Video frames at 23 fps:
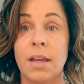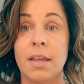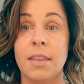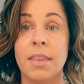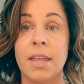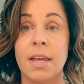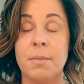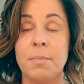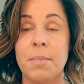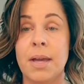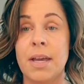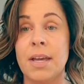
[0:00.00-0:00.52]
I
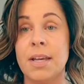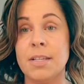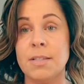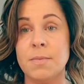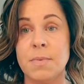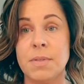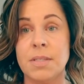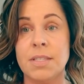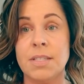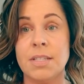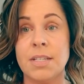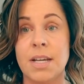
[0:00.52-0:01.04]
think my
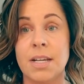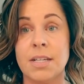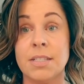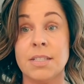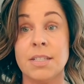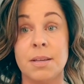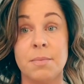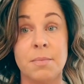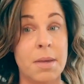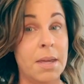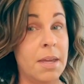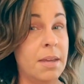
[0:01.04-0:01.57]
husband's
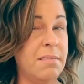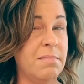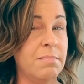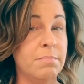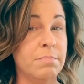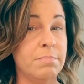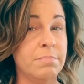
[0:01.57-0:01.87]
texting me.